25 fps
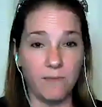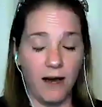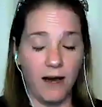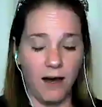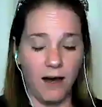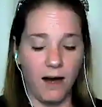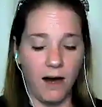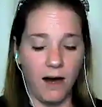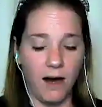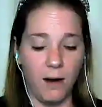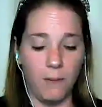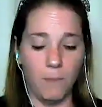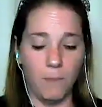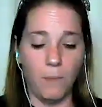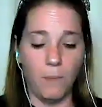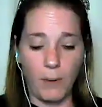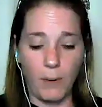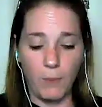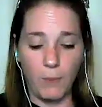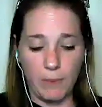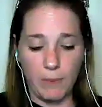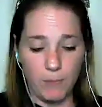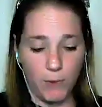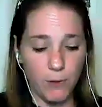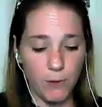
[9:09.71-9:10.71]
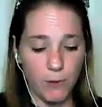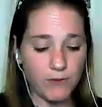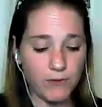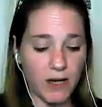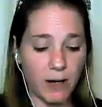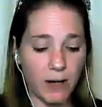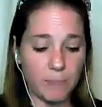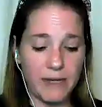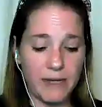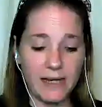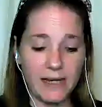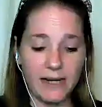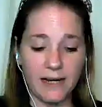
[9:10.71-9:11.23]
Um, we moved
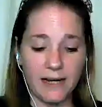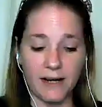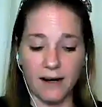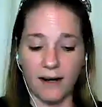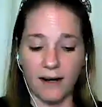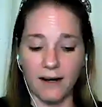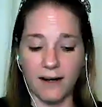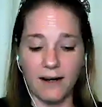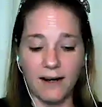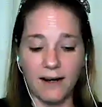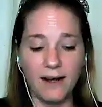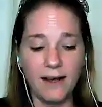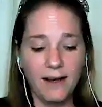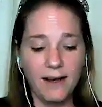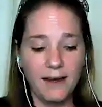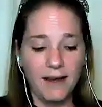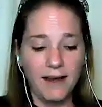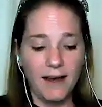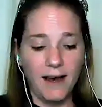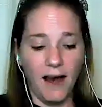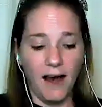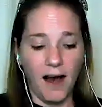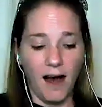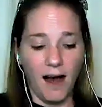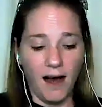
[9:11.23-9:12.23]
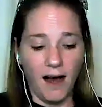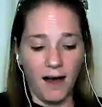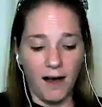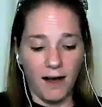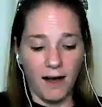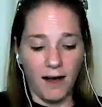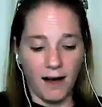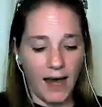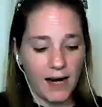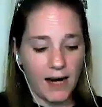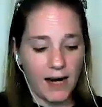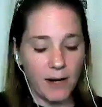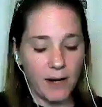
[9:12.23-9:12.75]
up here, uh,
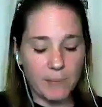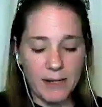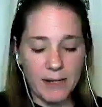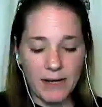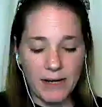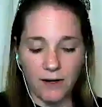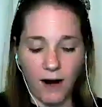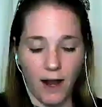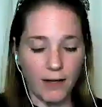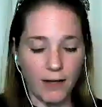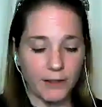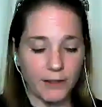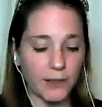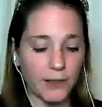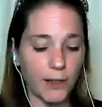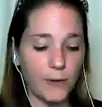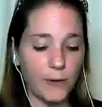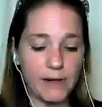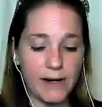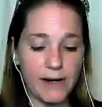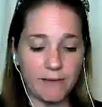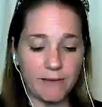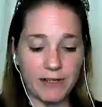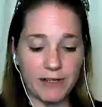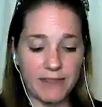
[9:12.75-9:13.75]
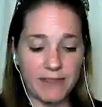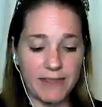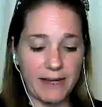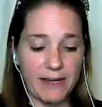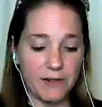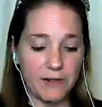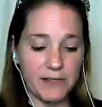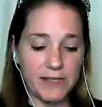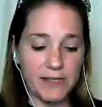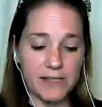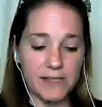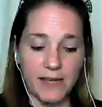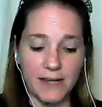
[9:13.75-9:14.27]
got up here, unloaded everything
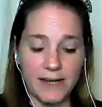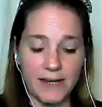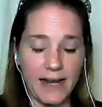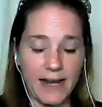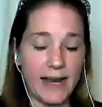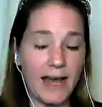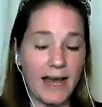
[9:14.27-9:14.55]
on Sunday.